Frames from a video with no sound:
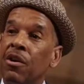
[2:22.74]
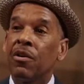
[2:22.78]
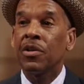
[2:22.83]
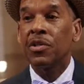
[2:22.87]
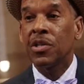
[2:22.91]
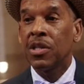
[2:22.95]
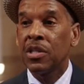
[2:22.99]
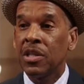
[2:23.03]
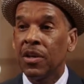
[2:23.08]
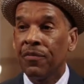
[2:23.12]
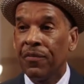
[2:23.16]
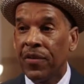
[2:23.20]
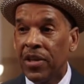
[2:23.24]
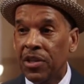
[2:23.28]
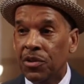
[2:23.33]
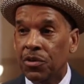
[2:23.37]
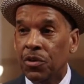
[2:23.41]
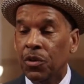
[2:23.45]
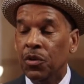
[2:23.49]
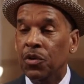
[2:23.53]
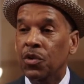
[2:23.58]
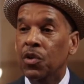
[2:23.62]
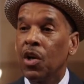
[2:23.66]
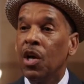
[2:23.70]
as
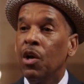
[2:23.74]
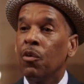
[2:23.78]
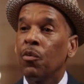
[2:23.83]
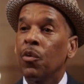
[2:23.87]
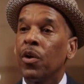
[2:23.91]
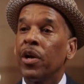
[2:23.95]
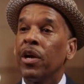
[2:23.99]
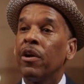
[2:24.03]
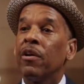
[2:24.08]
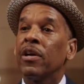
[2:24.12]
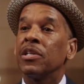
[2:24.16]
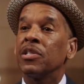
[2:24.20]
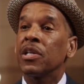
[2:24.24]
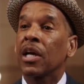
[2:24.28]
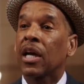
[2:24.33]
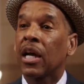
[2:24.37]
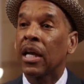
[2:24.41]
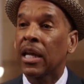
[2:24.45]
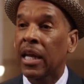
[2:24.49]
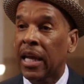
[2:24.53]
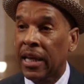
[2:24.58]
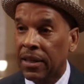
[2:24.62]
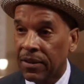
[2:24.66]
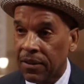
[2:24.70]
individuals, we're here as a
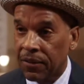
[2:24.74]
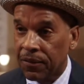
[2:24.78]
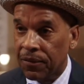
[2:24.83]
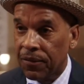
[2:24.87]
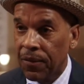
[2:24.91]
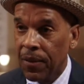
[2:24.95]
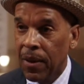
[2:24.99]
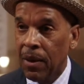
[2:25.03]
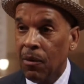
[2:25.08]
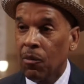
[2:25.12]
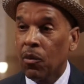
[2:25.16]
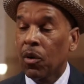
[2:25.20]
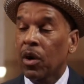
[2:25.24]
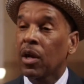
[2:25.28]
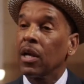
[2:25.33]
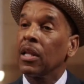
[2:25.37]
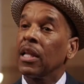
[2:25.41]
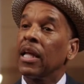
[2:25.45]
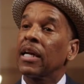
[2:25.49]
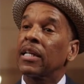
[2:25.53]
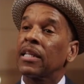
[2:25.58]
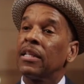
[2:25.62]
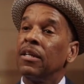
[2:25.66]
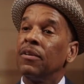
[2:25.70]
collective. We're
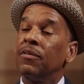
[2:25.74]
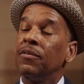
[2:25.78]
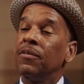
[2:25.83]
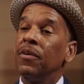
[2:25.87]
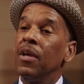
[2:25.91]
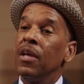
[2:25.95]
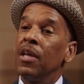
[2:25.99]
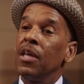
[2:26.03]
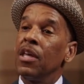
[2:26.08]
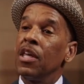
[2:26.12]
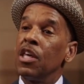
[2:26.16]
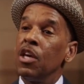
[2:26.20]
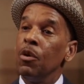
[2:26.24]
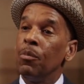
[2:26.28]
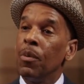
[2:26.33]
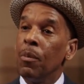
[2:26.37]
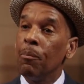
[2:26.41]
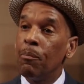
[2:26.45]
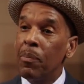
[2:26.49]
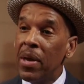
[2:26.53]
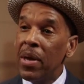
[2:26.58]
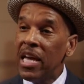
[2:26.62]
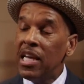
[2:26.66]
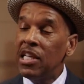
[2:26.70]
collective human
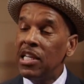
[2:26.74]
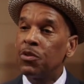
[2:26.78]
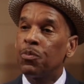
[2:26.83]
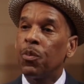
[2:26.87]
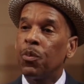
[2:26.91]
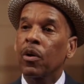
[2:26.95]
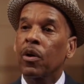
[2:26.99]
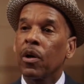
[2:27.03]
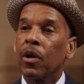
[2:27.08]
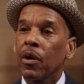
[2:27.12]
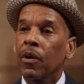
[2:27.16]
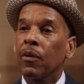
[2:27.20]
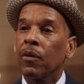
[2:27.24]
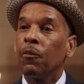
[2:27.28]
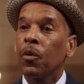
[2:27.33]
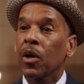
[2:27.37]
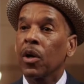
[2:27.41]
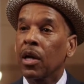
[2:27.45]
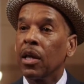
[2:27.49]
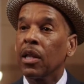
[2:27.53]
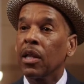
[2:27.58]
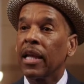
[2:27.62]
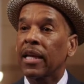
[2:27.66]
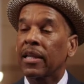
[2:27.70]
beings, but we're
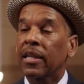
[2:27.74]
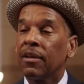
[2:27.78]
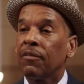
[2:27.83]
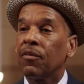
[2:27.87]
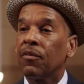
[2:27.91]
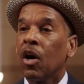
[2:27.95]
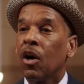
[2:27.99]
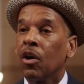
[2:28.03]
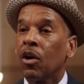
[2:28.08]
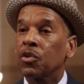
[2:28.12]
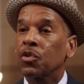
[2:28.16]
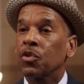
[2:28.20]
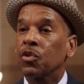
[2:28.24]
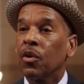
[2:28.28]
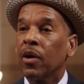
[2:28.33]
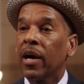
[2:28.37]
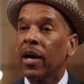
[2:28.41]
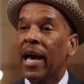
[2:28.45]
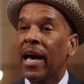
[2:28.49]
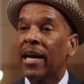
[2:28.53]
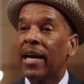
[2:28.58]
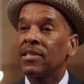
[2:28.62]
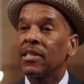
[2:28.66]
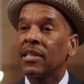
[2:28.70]
collective also
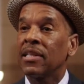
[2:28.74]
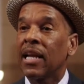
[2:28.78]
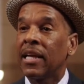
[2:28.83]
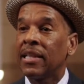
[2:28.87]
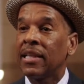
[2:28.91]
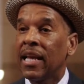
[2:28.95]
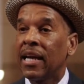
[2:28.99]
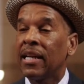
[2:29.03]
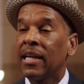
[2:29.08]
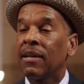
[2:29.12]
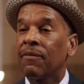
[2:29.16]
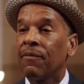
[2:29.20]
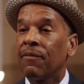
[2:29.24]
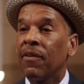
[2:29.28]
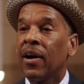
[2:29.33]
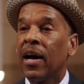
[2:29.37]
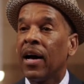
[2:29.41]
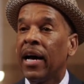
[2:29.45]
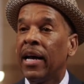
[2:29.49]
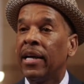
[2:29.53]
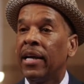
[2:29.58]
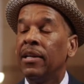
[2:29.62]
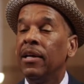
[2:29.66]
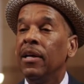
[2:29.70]
as an
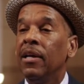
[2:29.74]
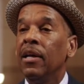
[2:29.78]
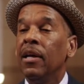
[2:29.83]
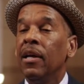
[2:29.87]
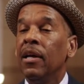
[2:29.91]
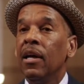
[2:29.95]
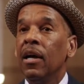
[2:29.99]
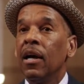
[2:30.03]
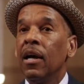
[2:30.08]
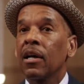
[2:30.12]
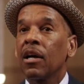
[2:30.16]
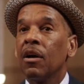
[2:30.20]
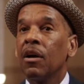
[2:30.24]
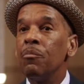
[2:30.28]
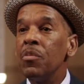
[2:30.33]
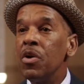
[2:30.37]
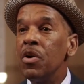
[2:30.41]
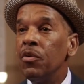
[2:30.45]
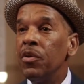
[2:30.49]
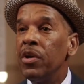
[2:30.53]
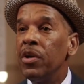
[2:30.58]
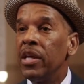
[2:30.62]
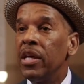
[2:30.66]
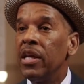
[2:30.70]
identified
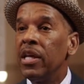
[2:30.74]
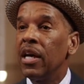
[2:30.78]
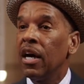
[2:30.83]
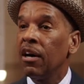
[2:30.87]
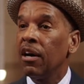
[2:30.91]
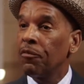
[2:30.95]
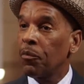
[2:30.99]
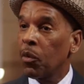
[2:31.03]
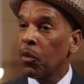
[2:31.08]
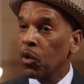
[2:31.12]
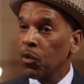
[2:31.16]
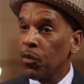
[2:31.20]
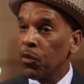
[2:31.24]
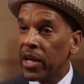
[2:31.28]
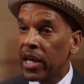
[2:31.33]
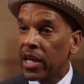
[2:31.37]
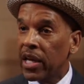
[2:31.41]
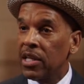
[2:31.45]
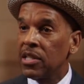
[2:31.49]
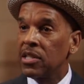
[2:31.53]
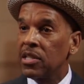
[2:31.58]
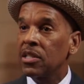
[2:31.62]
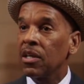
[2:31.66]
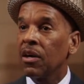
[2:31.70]
community of Puerto
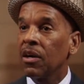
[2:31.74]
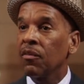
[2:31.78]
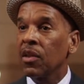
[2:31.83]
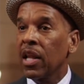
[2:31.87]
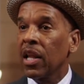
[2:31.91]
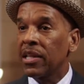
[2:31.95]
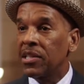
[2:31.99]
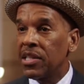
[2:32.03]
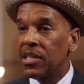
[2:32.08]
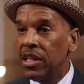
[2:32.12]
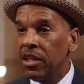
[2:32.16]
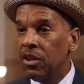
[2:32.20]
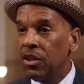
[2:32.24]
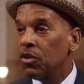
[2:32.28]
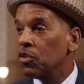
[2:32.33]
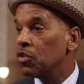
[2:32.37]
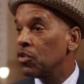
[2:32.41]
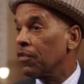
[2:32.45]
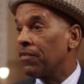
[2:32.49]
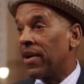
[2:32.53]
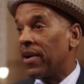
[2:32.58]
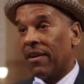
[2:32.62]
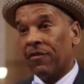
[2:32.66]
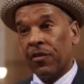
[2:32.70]
Ricans, of Latinos,
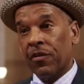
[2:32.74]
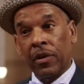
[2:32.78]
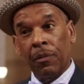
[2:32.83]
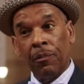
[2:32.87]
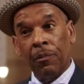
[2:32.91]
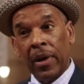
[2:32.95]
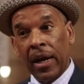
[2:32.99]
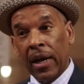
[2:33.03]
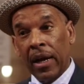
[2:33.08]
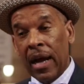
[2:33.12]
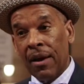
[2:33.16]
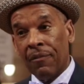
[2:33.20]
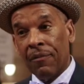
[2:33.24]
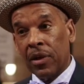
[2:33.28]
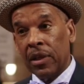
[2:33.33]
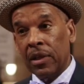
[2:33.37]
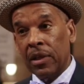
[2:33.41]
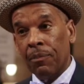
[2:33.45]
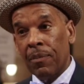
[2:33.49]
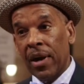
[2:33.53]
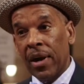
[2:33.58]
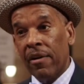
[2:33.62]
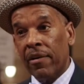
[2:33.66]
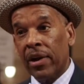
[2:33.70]
of African
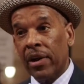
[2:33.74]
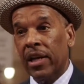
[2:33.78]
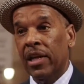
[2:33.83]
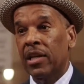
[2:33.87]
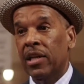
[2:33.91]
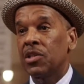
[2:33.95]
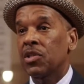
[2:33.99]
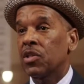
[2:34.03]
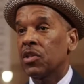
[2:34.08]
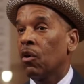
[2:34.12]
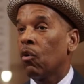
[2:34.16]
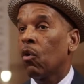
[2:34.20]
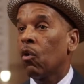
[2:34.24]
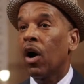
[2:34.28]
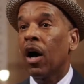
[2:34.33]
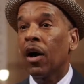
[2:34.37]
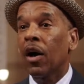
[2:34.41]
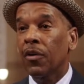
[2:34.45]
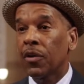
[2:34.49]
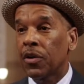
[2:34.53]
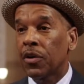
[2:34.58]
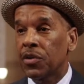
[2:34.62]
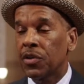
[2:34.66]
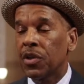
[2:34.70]
Americans, or
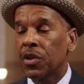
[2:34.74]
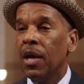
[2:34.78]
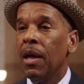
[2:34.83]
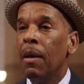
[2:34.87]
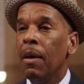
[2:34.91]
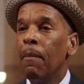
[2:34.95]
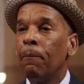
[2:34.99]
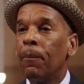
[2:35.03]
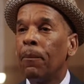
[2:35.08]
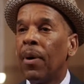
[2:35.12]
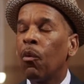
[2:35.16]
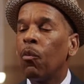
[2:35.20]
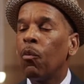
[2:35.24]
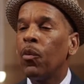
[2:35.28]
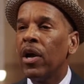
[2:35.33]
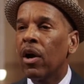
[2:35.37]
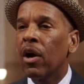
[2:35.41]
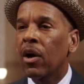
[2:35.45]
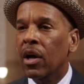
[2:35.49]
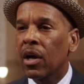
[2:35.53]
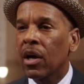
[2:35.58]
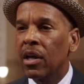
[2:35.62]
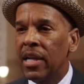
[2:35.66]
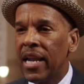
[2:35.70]
others, but we are
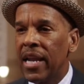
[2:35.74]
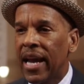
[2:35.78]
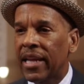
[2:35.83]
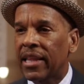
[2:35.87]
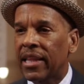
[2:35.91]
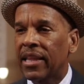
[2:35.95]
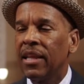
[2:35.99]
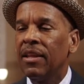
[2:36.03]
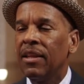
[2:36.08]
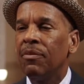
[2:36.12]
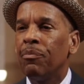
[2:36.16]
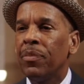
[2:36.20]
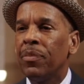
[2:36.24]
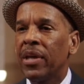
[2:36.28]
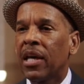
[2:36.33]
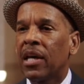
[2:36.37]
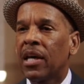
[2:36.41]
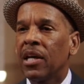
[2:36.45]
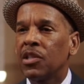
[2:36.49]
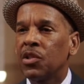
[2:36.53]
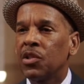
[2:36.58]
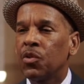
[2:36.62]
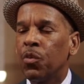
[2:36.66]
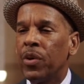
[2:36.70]
connected
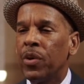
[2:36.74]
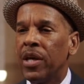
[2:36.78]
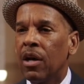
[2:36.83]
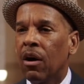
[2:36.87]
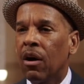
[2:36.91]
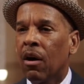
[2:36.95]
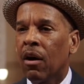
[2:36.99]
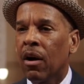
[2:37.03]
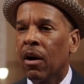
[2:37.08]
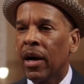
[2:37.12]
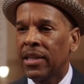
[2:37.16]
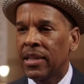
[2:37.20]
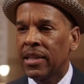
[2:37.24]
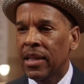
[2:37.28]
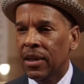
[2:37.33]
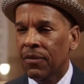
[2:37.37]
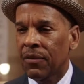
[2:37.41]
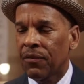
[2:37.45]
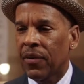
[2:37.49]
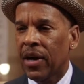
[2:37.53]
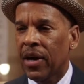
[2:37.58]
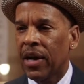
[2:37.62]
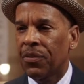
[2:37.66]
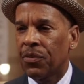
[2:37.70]
because we are
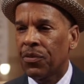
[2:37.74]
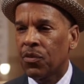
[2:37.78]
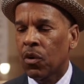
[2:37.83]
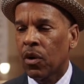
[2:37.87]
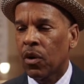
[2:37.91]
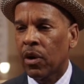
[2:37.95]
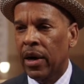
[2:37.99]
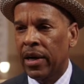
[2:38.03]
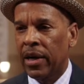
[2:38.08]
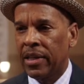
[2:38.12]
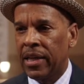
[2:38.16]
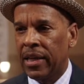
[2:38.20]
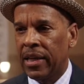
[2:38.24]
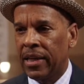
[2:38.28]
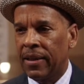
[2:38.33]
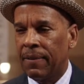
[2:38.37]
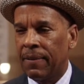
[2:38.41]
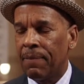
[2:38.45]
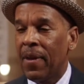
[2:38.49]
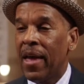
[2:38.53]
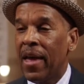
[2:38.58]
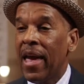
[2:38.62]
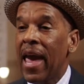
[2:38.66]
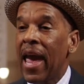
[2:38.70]
identified through our identity.
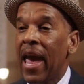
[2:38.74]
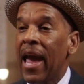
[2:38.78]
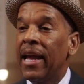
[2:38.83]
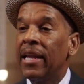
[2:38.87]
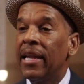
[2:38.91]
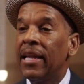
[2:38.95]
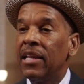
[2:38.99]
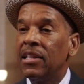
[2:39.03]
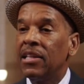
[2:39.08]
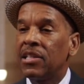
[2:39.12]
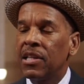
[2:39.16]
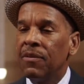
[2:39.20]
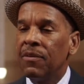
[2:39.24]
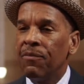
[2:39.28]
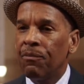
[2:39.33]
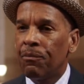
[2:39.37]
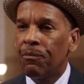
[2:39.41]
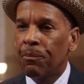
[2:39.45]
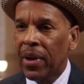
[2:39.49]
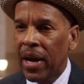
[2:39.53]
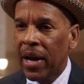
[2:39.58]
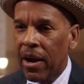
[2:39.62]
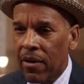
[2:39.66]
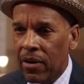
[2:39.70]
And it's
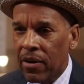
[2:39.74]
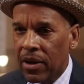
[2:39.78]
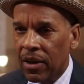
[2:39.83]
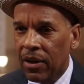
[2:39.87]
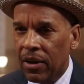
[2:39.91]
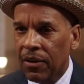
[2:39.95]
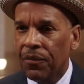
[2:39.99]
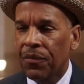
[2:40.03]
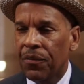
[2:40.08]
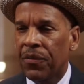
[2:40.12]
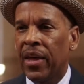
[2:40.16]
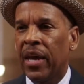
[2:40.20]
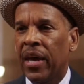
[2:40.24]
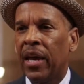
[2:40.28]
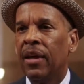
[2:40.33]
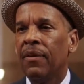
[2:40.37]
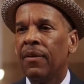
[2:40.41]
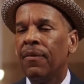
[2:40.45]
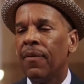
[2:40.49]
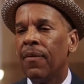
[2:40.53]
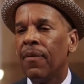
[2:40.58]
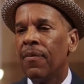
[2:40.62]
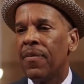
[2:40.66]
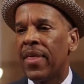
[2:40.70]
imperative
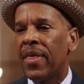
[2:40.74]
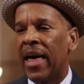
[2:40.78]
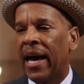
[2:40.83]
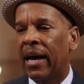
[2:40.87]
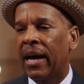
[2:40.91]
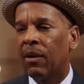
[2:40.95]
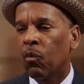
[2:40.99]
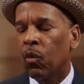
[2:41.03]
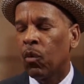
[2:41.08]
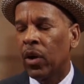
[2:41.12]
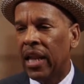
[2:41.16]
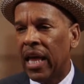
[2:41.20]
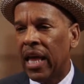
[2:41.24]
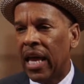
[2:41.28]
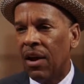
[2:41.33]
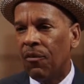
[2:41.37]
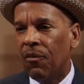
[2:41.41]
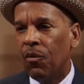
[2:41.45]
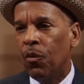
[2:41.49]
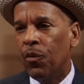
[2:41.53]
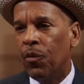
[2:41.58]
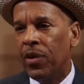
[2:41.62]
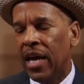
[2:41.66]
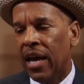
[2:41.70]
then that
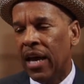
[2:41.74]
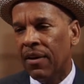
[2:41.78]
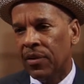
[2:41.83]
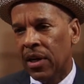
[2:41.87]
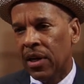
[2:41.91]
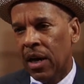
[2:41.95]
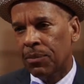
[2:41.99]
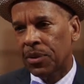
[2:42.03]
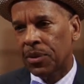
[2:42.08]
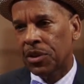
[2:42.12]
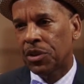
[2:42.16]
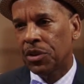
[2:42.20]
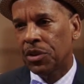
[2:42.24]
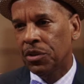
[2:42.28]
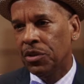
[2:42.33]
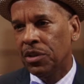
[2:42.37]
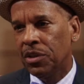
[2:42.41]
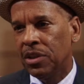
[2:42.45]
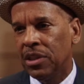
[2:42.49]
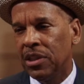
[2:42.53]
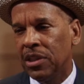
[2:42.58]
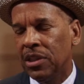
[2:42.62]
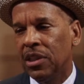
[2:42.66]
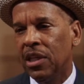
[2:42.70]
whenever we have an
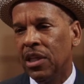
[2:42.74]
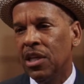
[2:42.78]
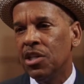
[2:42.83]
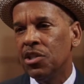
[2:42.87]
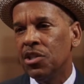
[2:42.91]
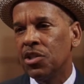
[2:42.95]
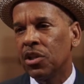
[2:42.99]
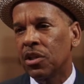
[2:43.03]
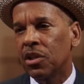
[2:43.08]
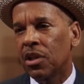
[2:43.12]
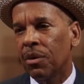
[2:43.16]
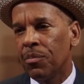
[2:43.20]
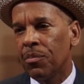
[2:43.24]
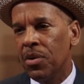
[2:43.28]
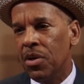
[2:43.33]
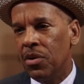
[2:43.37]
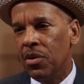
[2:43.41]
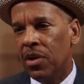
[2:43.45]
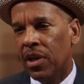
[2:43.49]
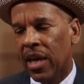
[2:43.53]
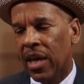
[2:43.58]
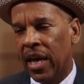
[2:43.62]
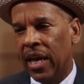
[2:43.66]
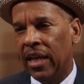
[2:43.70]
opportunity to
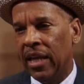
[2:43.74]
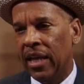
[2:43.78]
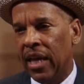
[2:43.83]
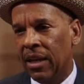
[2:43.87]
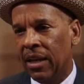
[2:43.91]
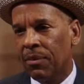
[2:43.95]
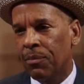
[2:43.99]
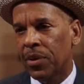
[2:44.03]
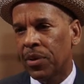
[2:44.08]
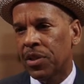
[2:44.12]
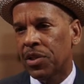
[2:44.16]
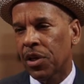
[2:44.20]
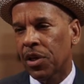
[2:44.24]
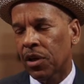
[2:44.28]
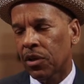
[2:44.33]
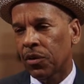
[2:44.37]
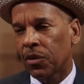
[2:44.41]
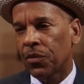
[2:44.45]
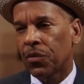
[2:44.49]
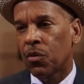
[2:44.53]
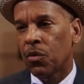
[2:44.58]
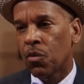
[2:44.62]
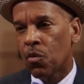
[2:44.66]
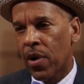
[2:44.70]
communicate, and in particular
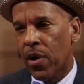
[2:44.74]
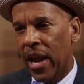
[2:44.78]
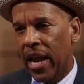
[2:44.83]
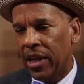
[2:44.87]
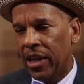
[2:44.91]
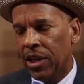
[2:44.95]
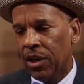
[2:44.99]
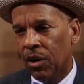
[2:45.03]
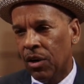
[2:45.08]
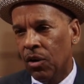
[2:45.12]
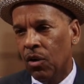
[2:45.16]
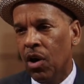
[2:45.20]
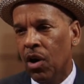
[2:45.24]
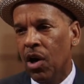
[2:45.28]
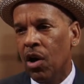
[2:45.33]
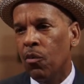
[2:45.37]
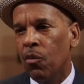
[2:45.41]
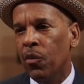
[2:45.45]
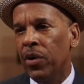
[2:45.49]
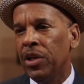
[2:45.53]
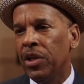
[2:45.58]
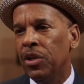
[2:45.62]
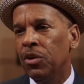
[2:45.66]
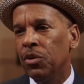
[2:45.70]
through radio,
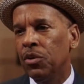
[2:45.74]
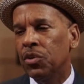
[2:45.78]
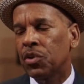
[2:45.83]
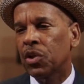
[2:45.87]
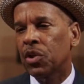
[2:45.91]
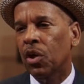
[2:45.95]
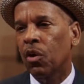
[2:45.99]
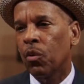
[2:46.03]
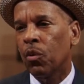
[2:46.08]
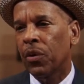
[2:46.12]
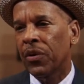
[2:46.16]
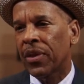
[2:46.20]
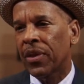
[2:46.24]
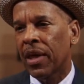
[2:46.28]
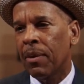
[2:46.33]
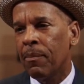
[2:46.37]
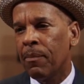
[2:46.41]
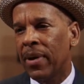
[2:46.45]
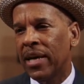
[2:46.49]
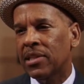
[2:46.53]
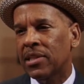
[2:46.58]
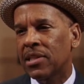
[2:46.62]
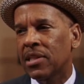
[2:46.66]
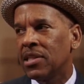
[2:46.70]
we do so with a
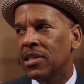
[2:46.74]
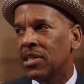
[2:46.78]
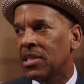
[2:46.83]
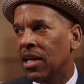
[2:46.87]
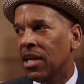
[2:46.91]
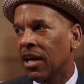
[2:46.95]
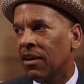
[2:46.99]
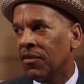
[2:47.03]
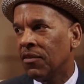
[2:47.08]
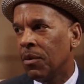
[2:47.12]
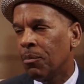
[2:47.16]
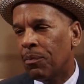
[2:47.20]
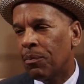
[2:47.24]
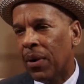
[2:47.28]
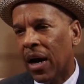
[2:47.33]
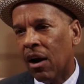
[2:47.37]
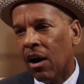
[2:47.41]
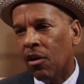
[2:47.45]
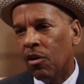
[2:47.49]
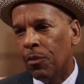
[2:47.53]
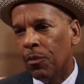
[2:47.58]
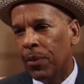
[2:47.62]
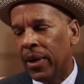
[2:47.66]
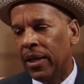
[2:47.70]
message of
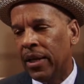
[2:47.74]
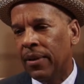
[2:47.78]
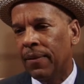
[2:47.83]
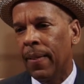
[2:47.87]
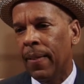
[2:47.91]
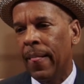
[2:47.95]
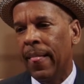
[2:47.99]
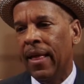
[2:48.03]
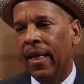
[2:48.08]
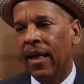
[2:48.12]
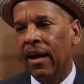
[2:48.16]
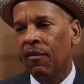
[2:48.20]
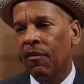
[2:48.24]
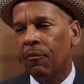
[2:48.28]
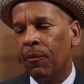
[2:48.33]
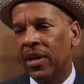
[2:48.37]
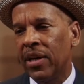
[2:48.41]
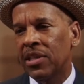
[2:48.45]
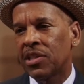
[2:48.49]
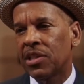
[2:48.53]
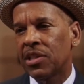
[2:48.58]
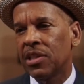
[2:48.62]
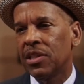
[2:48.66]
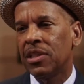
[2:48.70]
empowerment, a
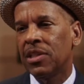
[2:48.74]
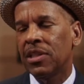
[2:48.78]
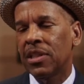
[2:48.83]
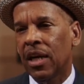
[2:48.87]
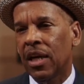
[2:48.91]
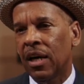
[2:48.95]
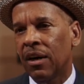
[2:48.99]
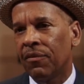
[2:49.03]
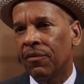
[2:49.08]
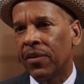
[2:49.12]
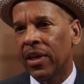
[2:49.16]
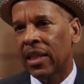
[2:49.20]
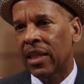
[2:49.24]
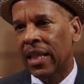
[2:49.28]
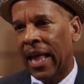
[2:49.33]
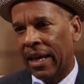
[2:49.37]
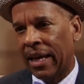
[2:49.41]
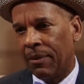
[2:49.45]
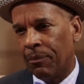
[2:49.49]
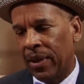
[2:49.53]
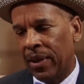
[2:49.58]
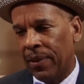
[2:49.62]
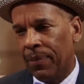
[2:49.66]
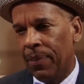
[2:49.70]
message of enlightenment.